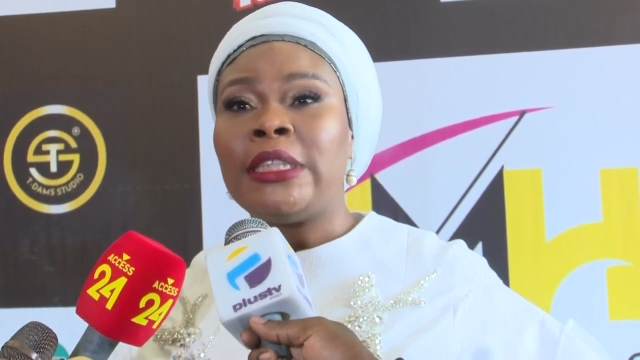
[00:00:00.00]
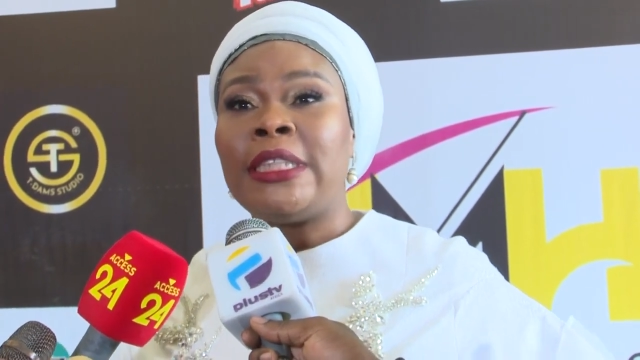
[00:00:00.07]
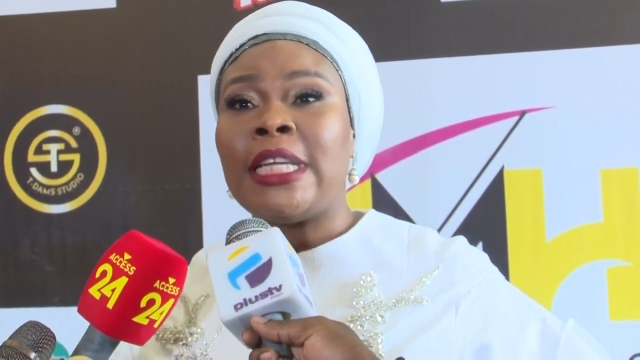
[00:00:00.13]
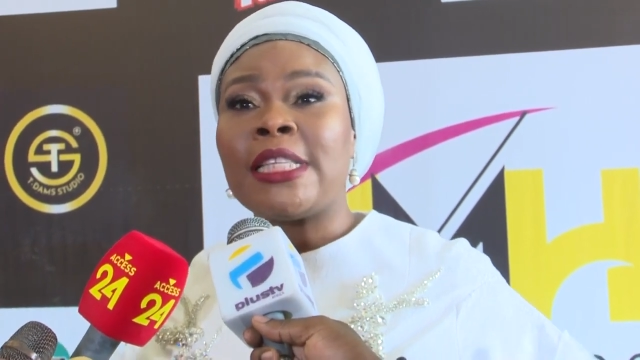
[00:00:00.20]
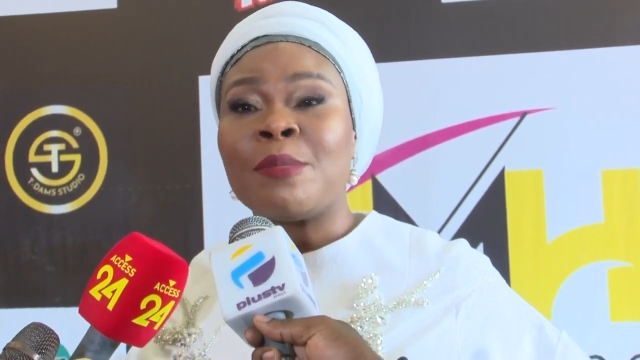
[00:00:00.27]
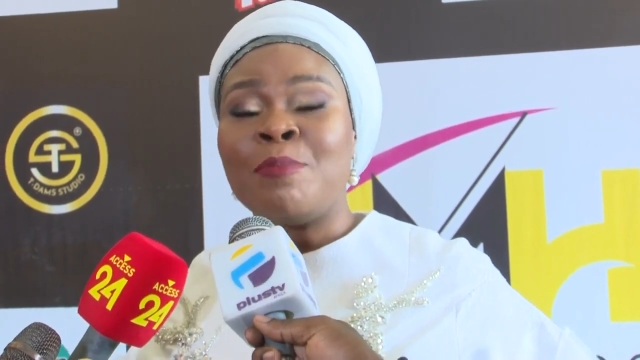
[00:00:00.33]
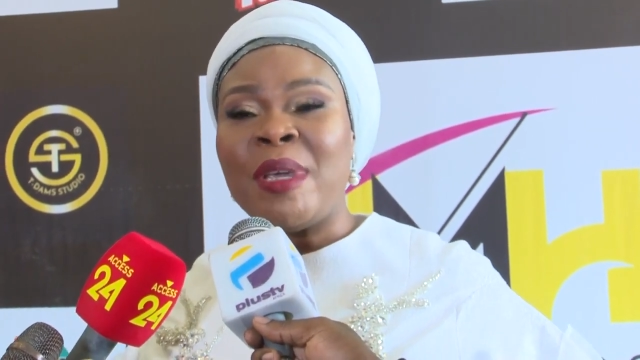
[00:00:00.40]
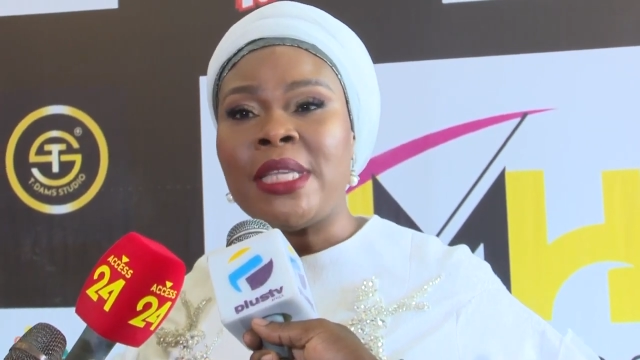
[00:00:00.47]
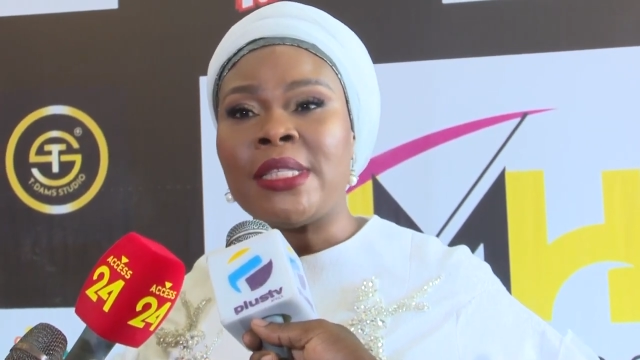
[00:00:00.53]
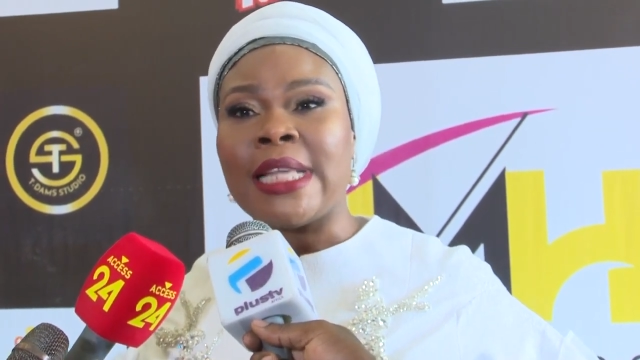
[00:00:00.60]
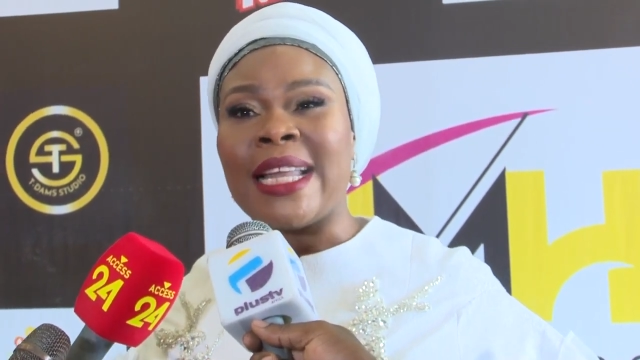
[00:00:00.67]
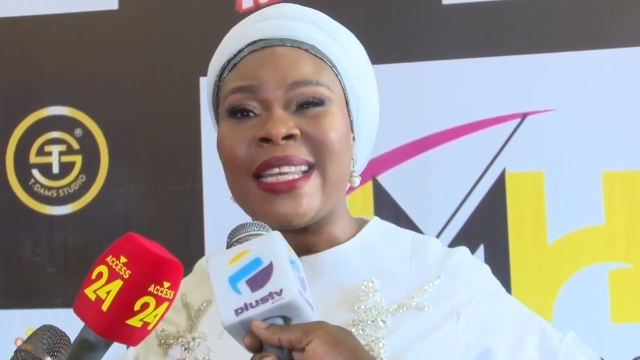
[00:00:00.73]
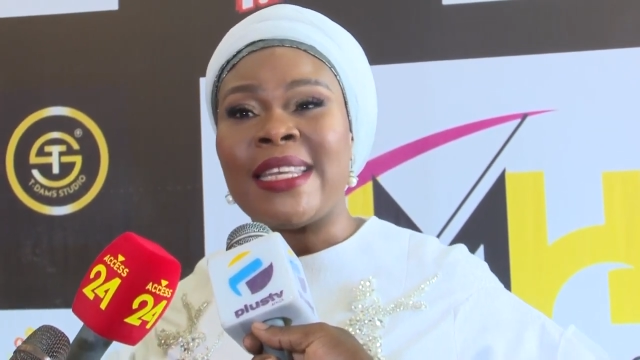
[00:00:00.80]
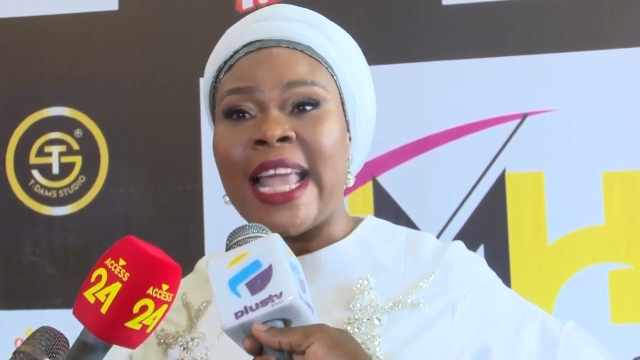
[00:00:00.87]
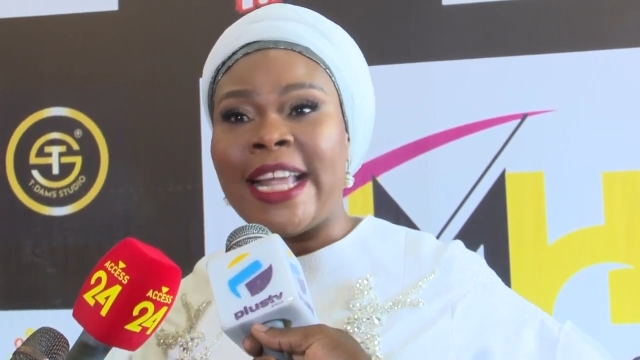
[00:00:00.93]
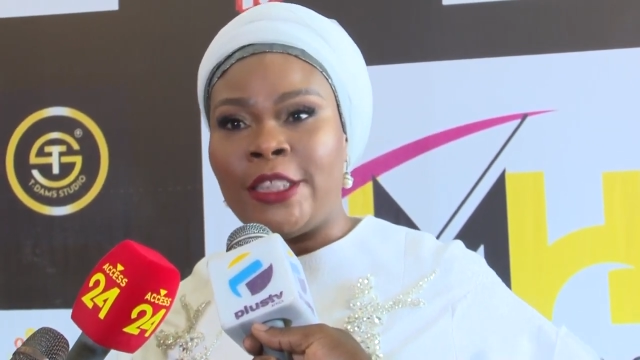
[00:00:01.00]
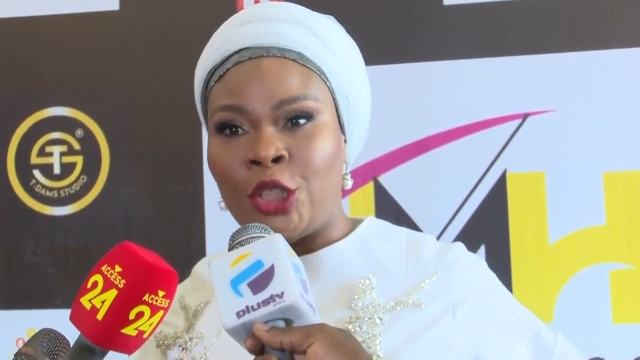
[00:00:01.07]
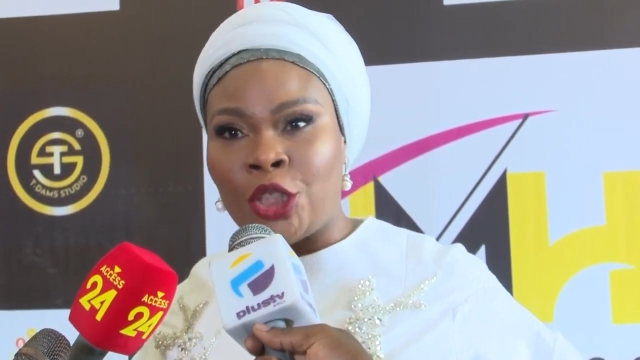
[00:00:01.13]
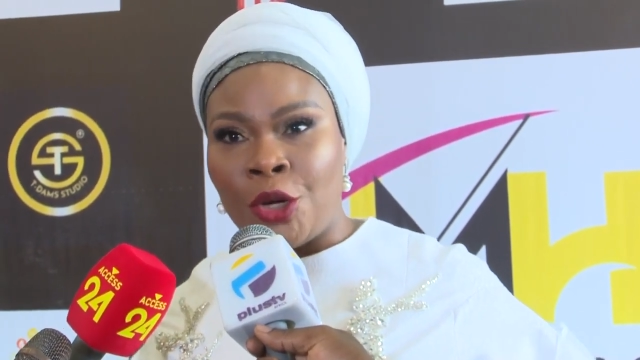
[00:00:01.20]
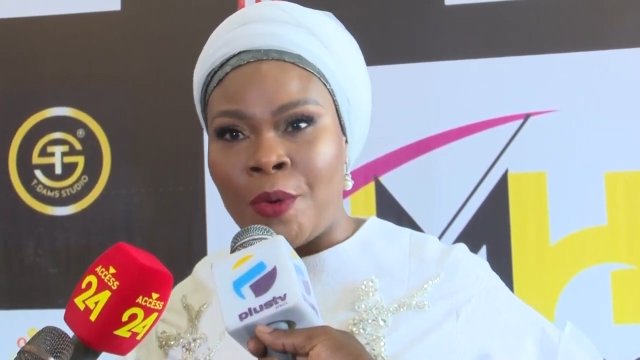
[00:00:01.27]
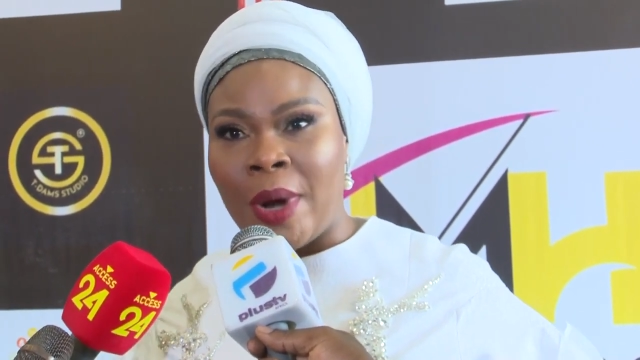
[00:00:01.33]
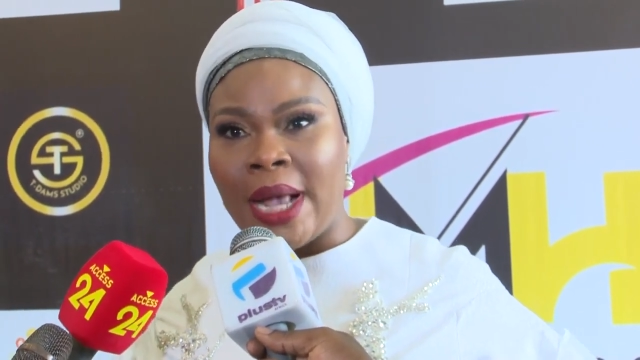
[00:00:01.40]
This means that
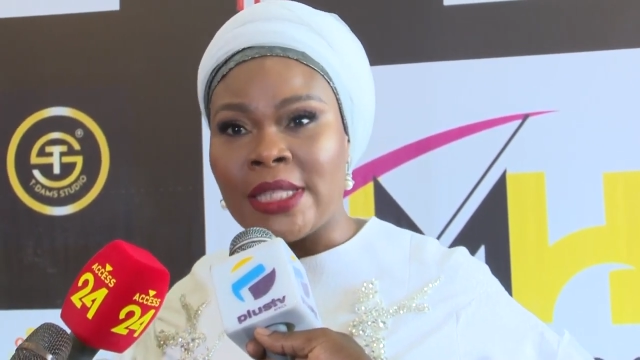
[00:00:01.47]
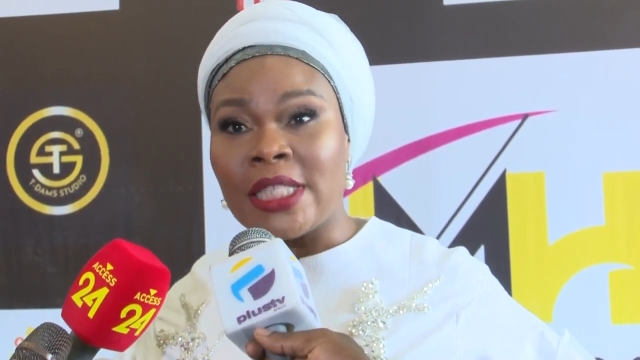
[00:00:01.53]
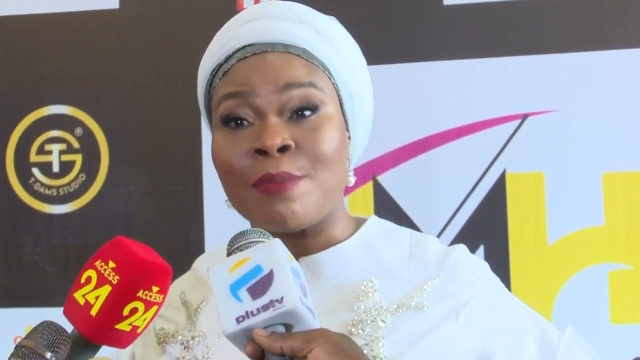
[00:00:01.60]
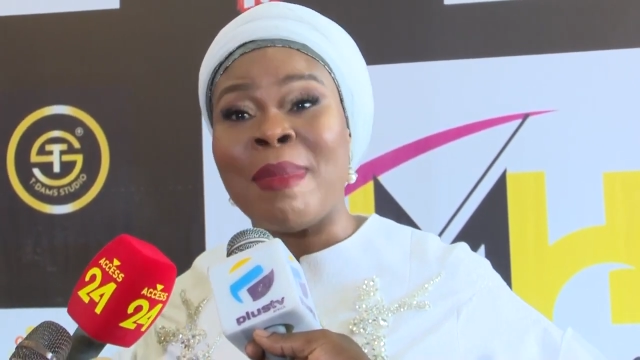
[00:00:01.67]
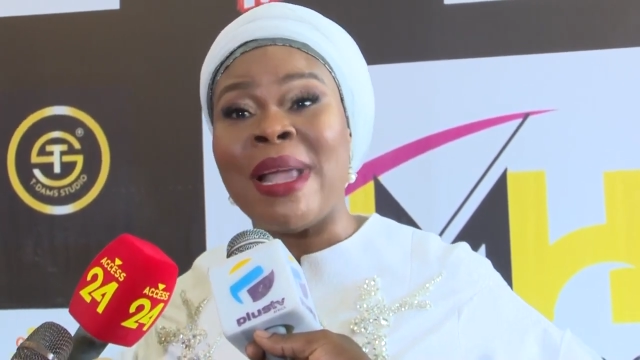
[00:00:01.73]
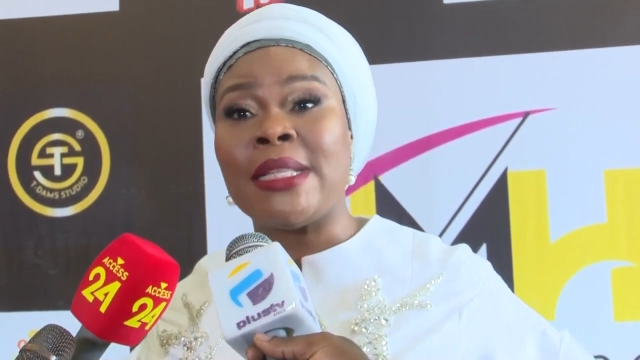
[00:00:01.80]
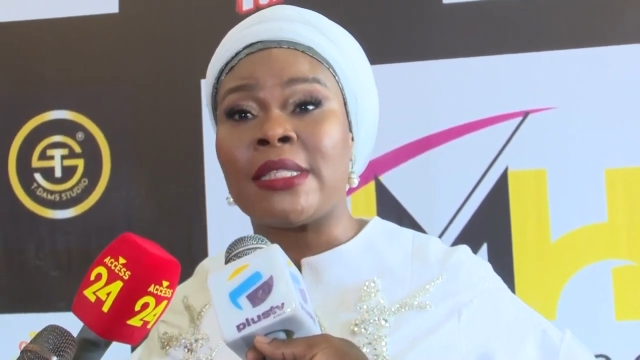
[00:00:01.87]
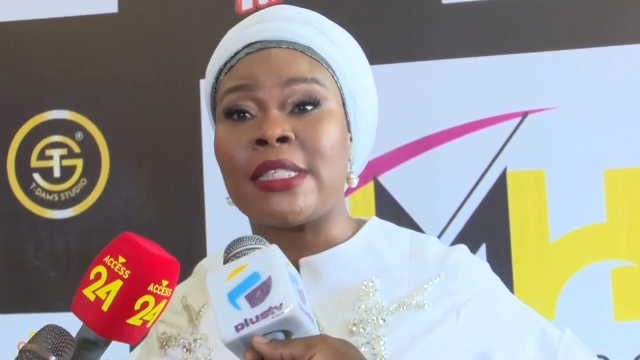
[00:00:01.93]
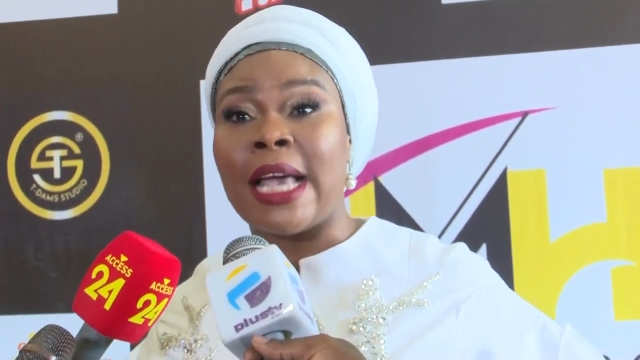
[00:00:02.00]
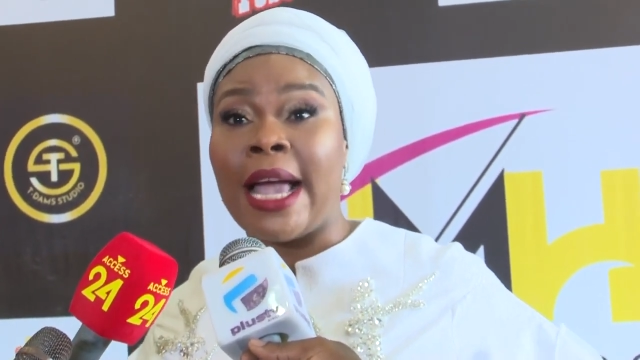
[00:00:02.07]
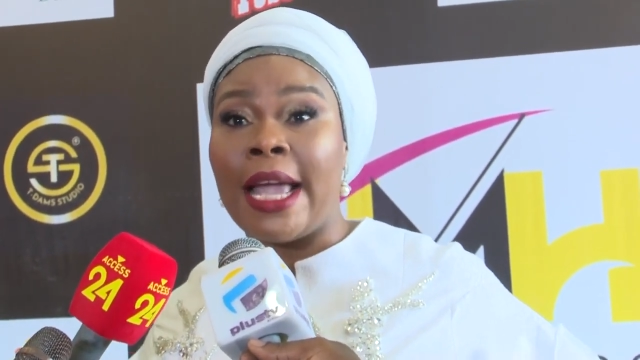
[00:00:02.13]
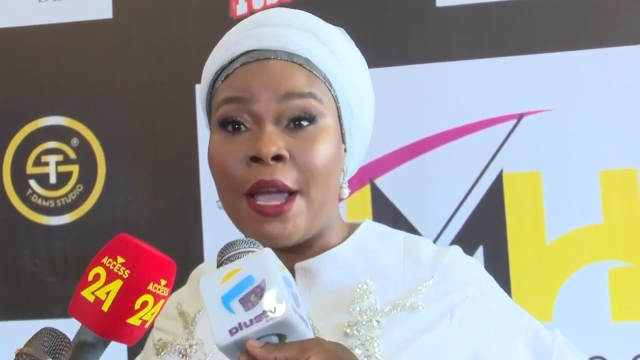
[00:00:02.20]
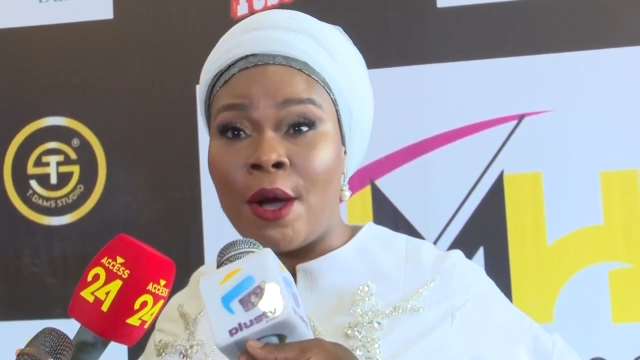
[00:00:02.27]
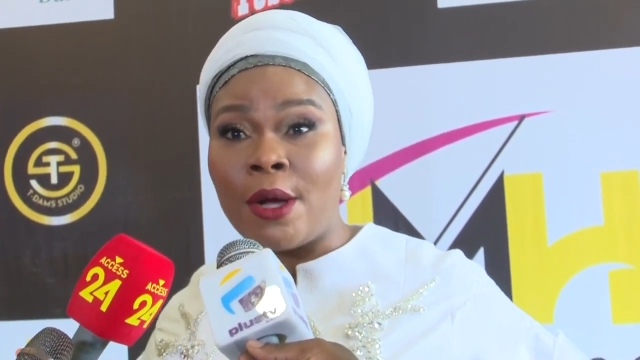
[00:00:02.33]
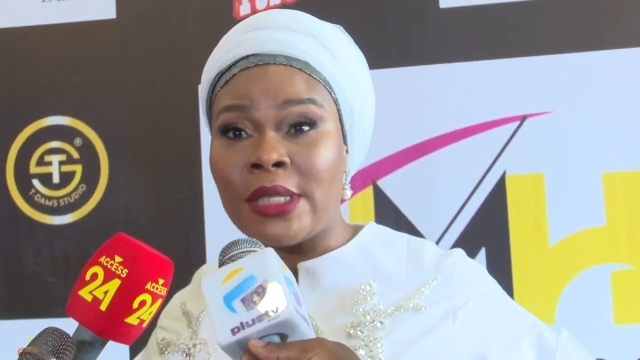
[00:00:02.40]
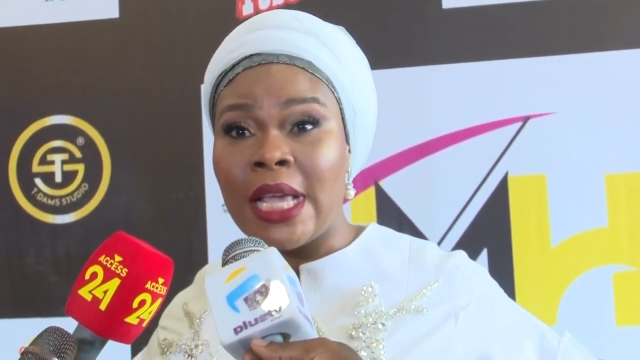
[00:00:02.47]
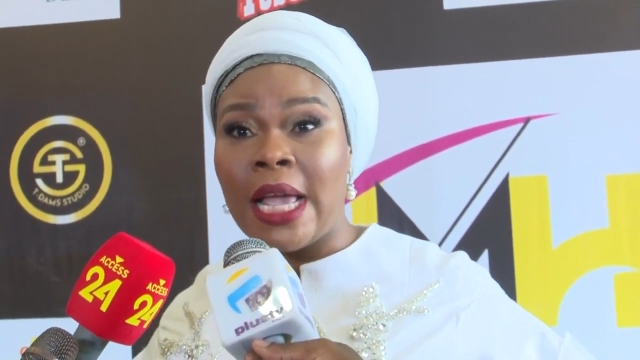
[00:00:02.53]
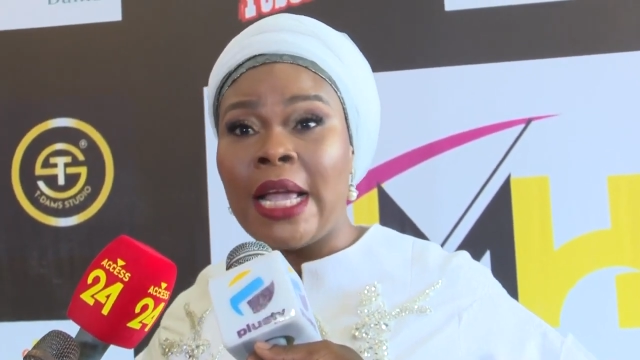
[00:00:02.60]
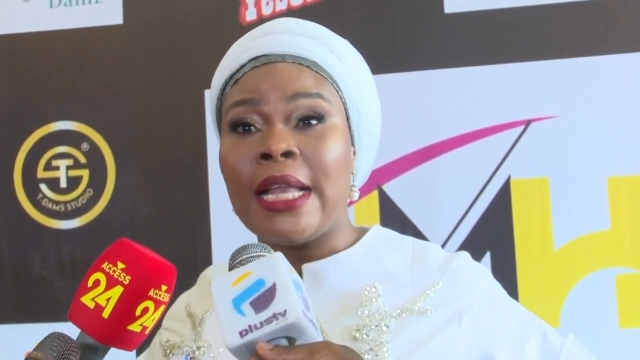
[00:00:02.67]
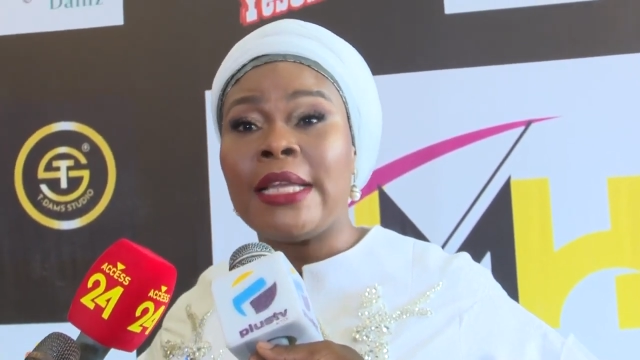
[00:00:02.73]
Nigerians' mental health